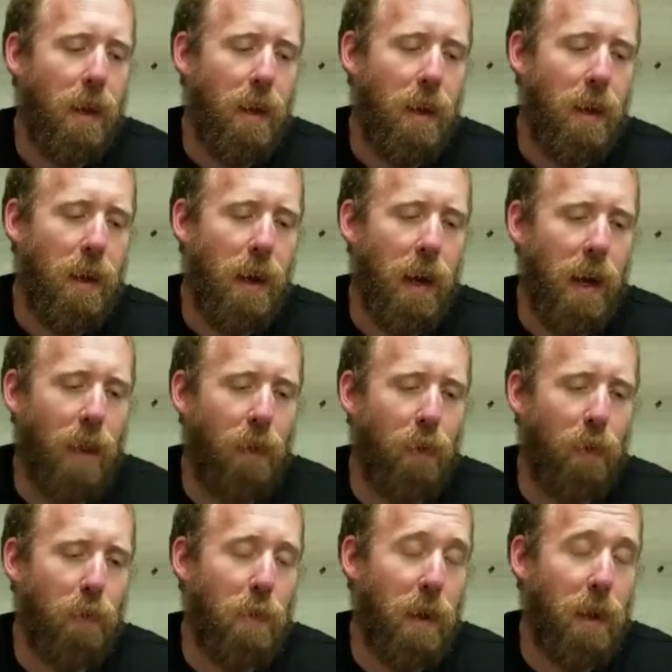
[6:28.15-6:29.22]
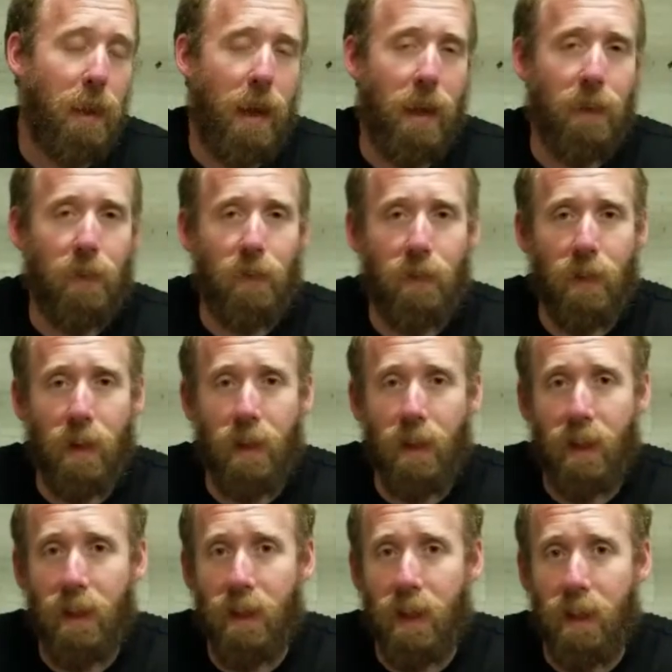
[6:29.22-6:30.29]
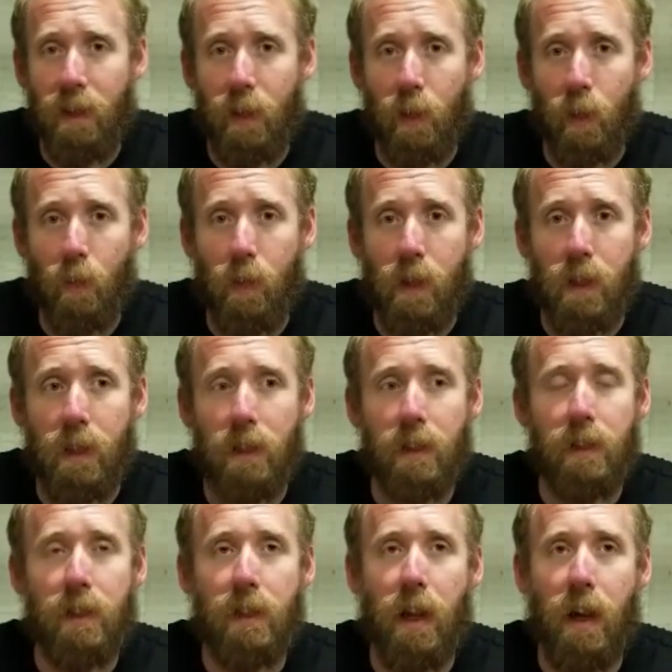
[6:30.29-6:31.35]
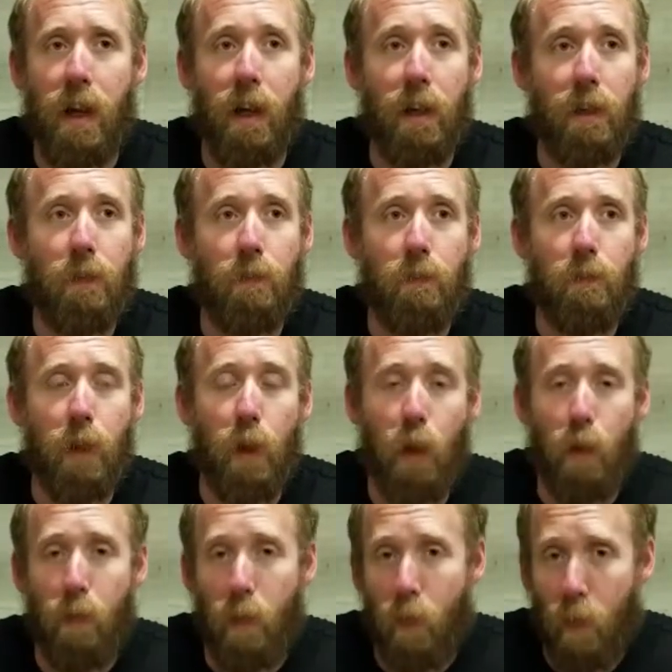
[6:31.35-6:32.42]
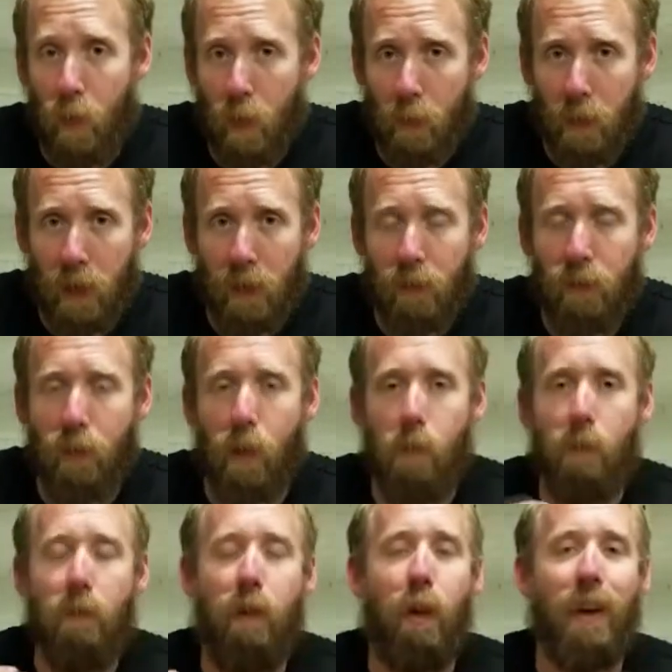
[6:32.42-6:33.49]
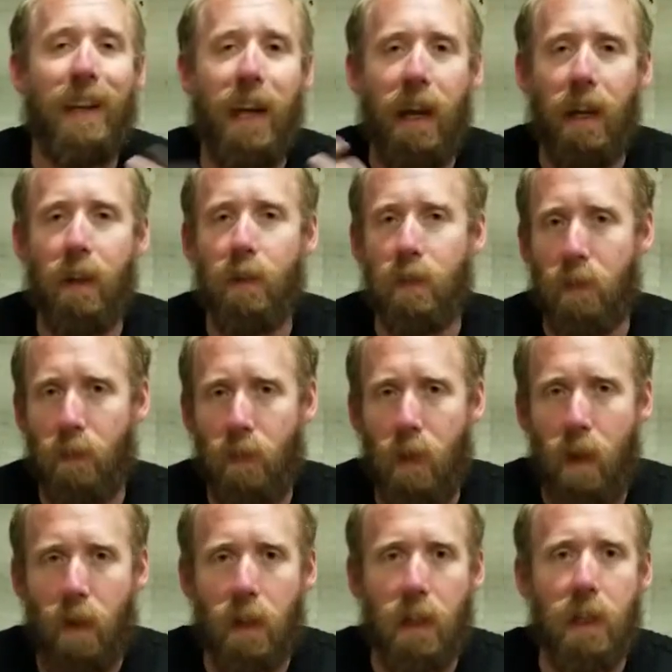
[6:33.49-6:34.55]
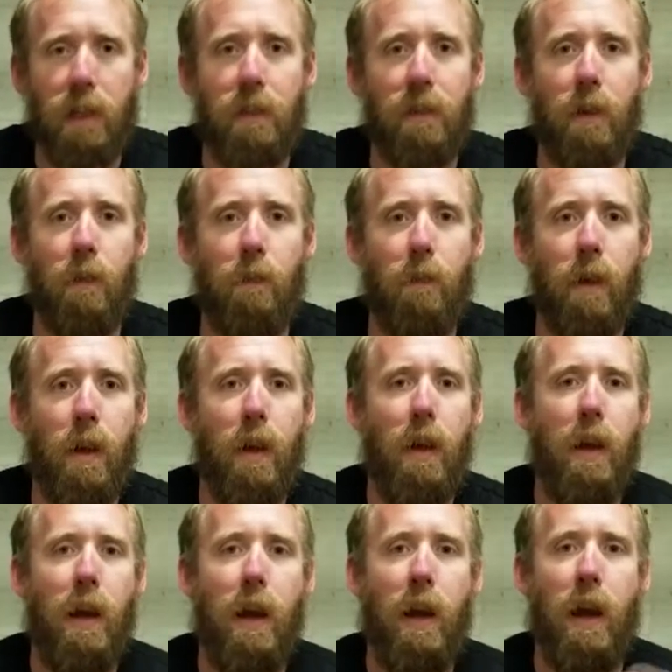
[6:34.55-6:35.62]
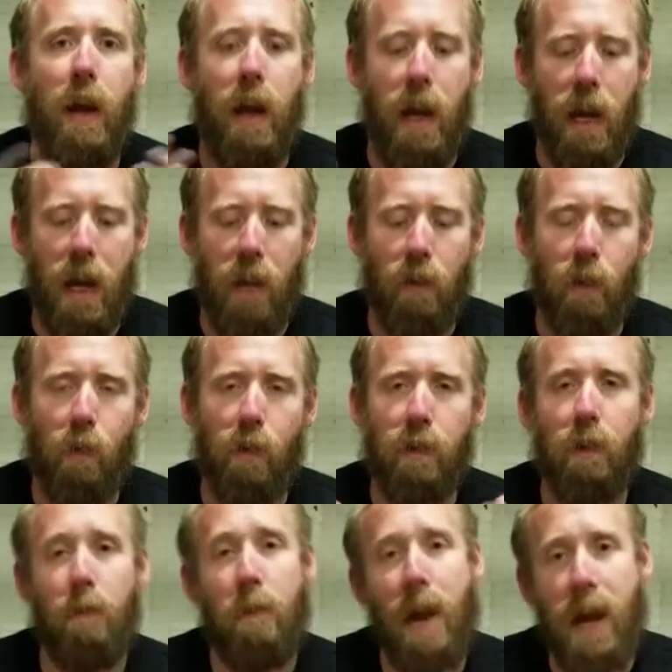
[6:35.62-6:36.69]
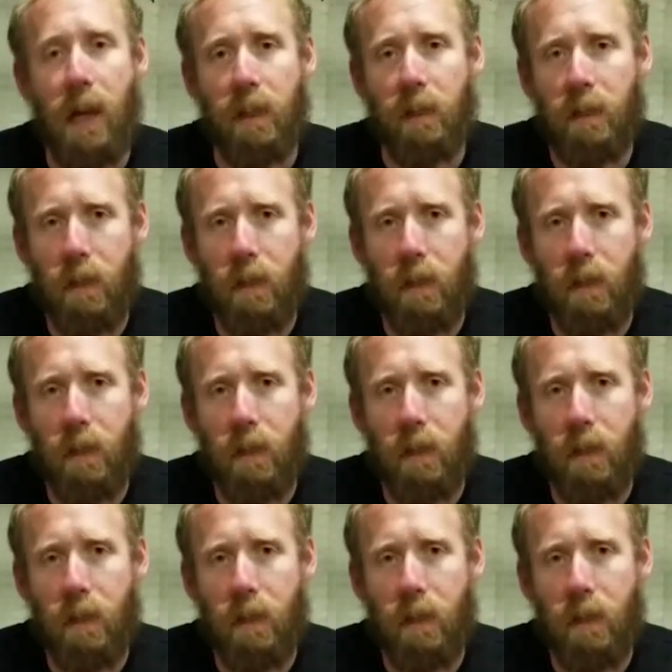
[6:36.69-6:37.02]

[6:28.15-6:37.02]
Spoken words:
And there's been a lot of study that there was global warming from volcanoes and volcanism, and there was a mass